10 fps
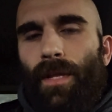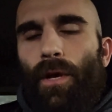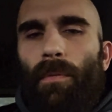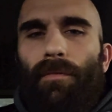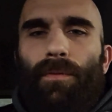
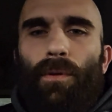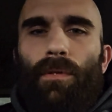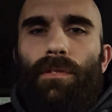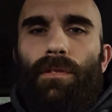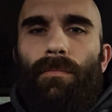
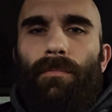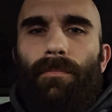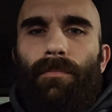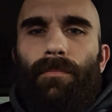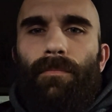Humanfluence
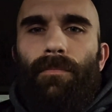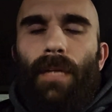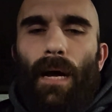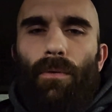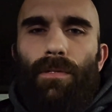
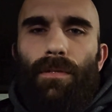out.